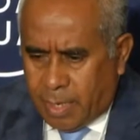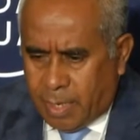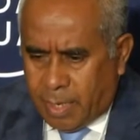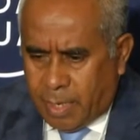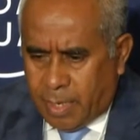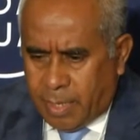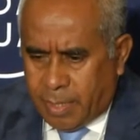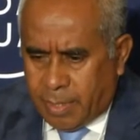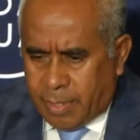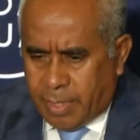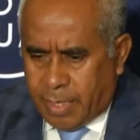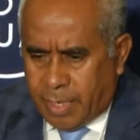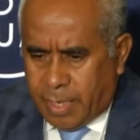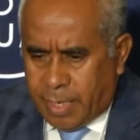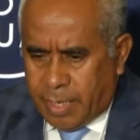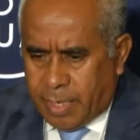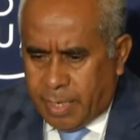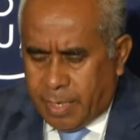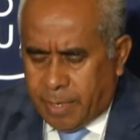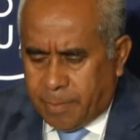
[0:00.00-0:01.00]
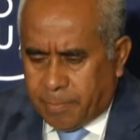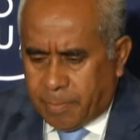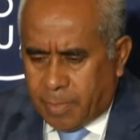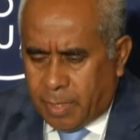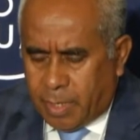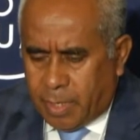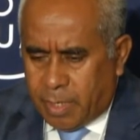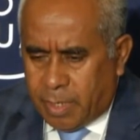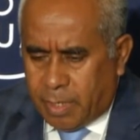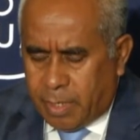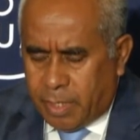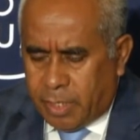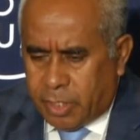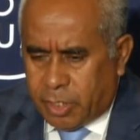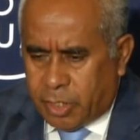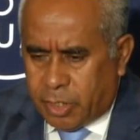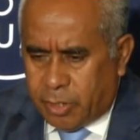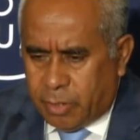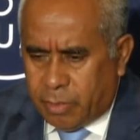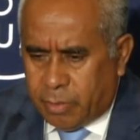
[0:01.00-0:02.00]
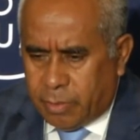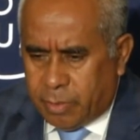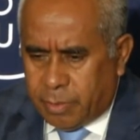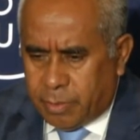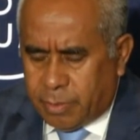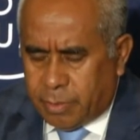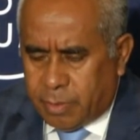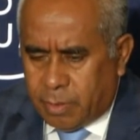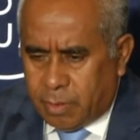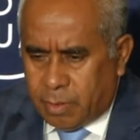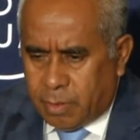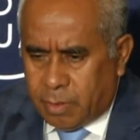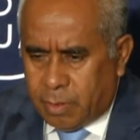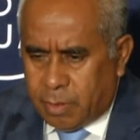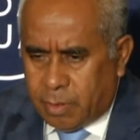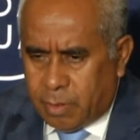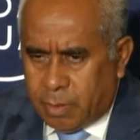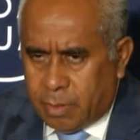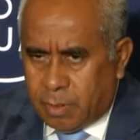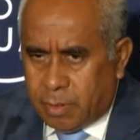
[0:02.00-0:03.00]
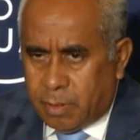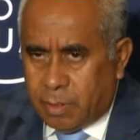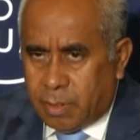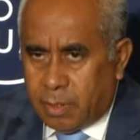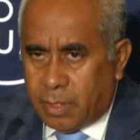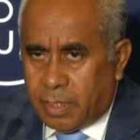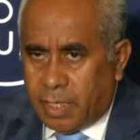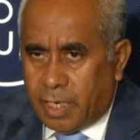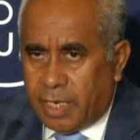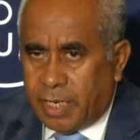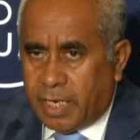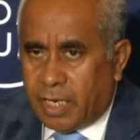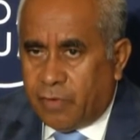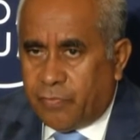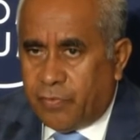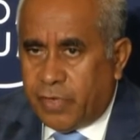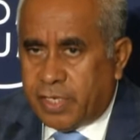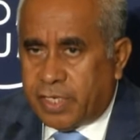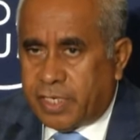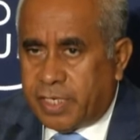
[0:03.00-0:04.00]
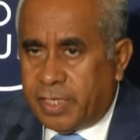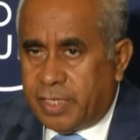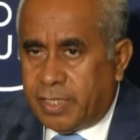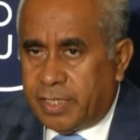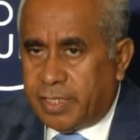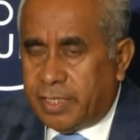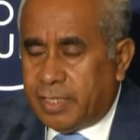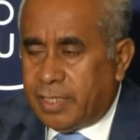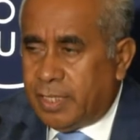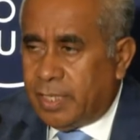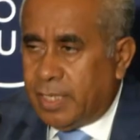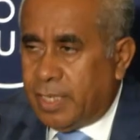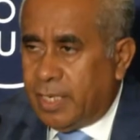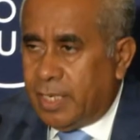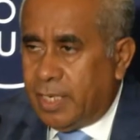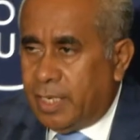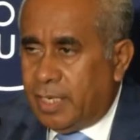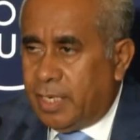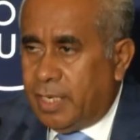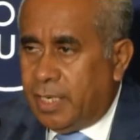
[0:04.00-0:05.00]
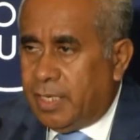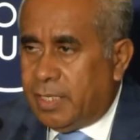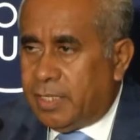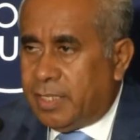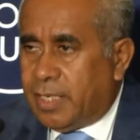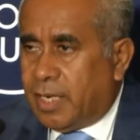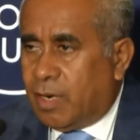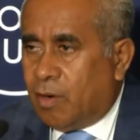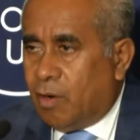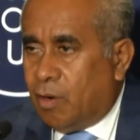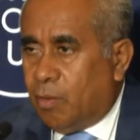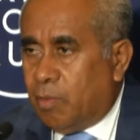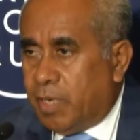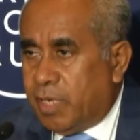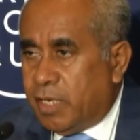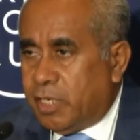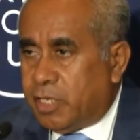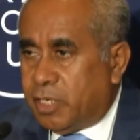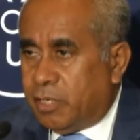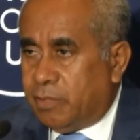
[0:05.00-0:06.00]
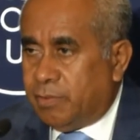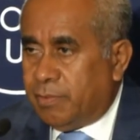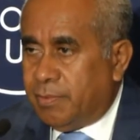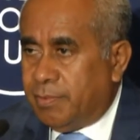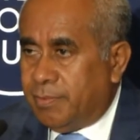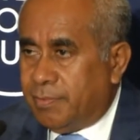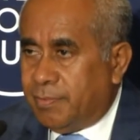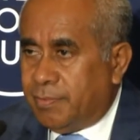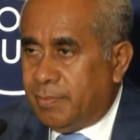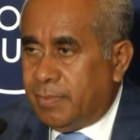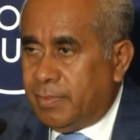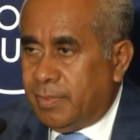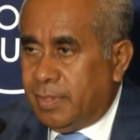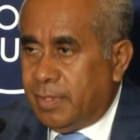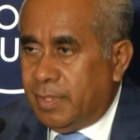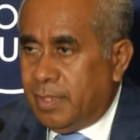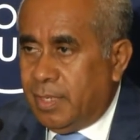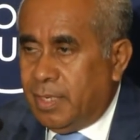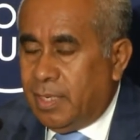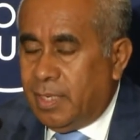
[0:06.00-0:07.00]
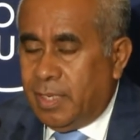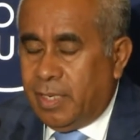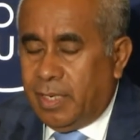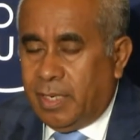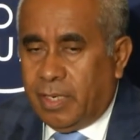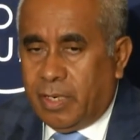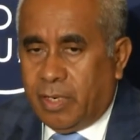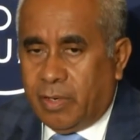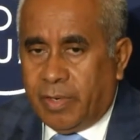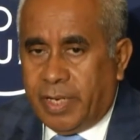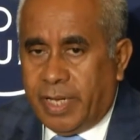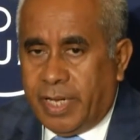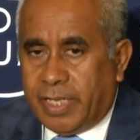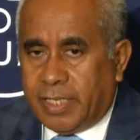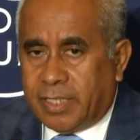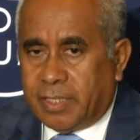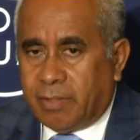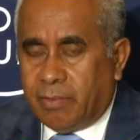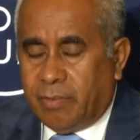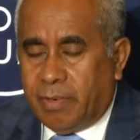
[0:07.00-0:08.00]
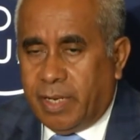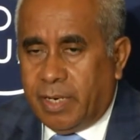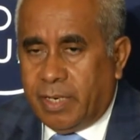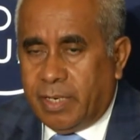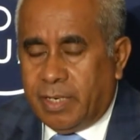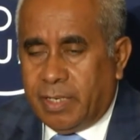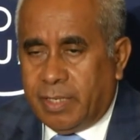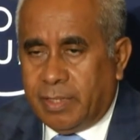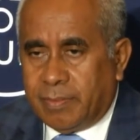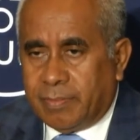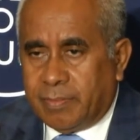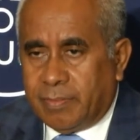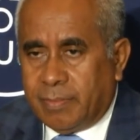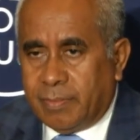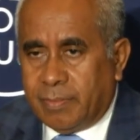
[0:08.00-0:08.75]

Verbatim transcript: And then uh, the issue, the illegal fishing, is a global issue. nowadays, when